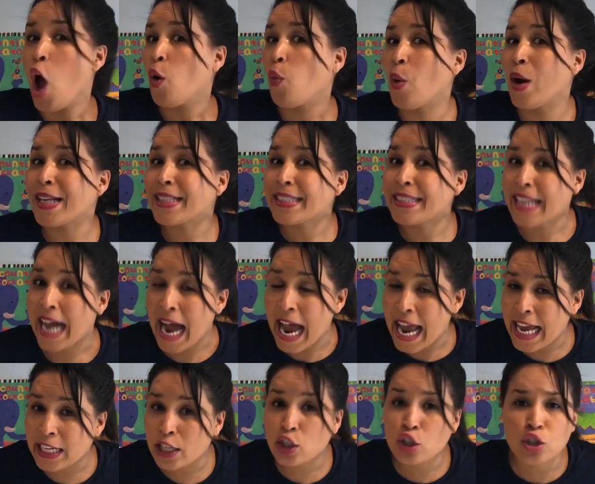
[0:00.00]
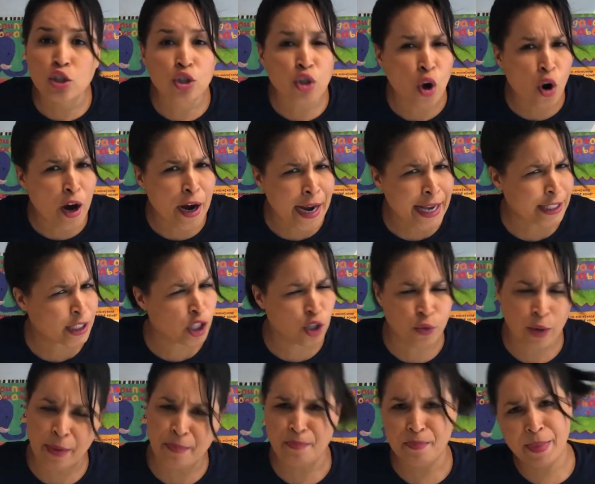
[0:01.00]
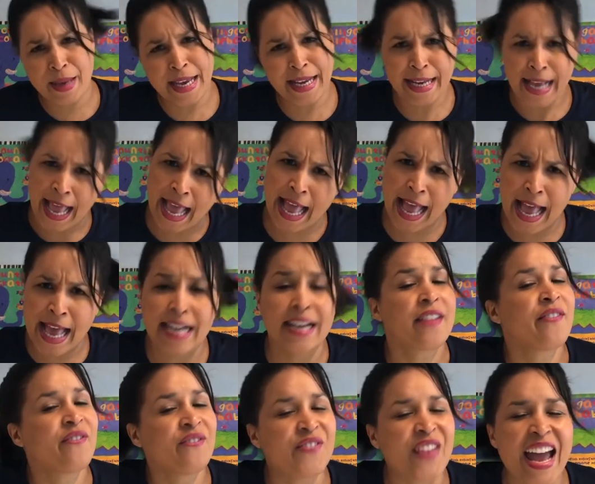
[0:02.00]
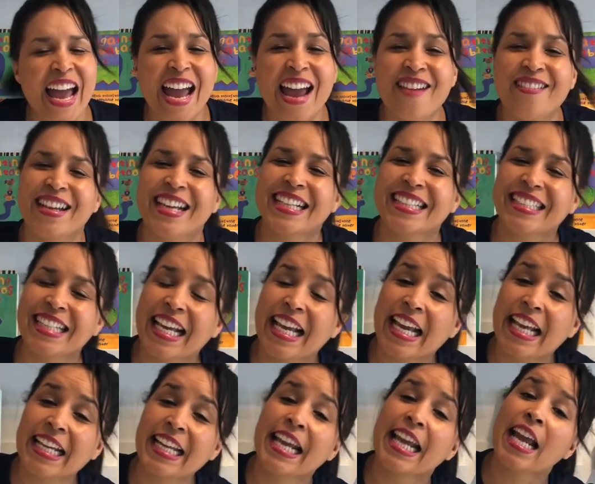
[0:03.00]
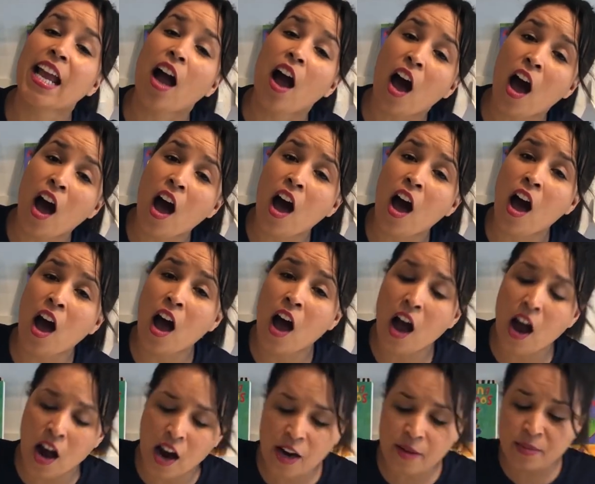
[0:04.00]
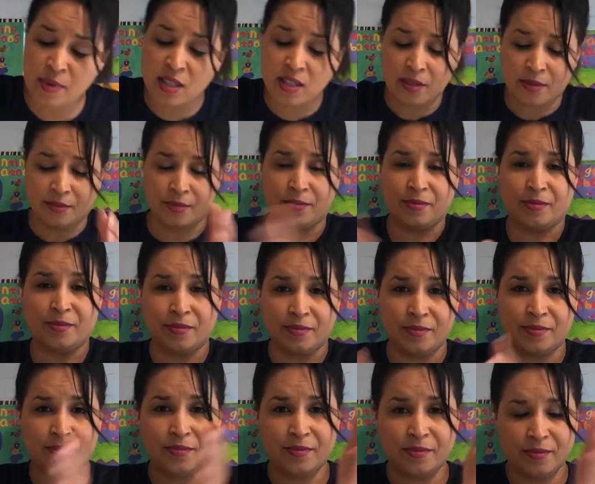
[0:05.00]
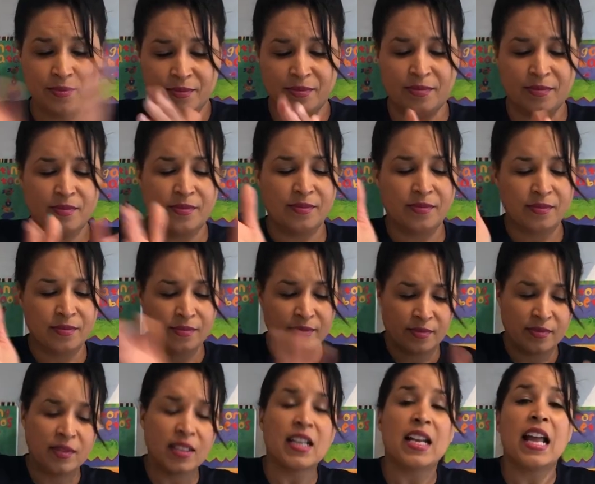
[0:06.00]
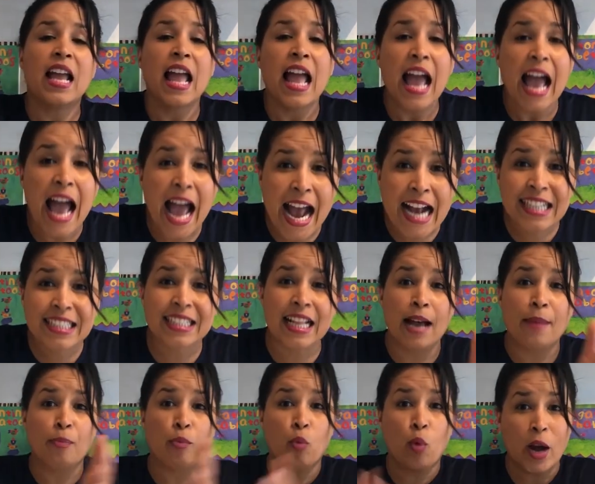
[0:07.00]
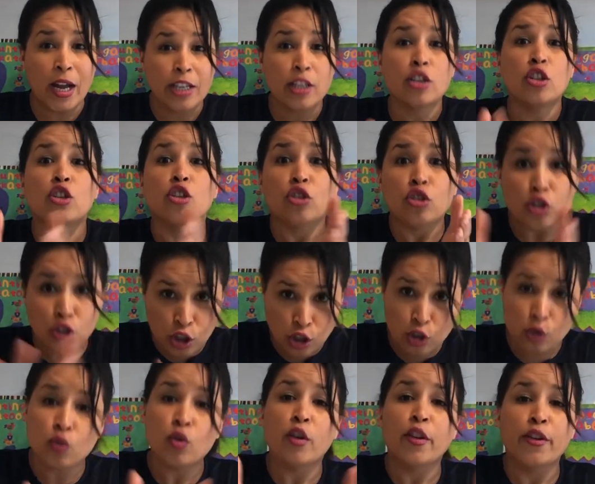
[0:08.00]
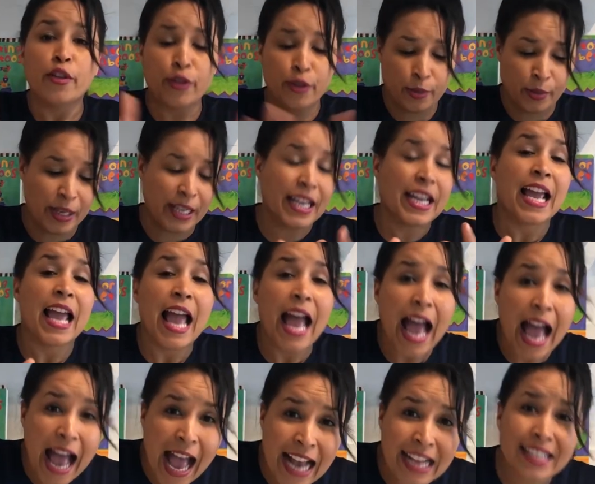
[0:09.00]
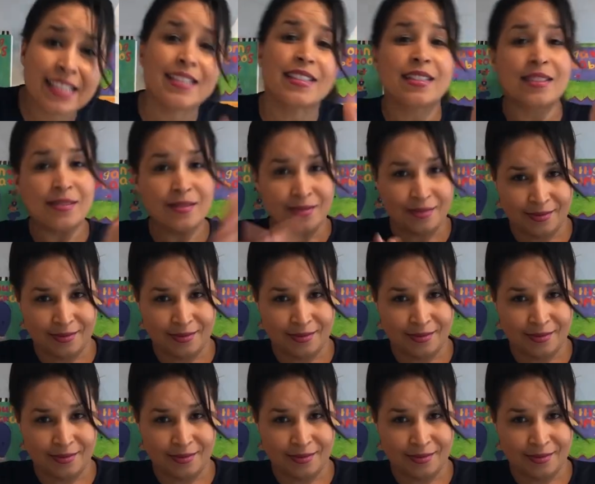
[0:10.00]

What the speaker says: What dinosaur has a great big head and very teeny arms? X, clap, one, two, three, X.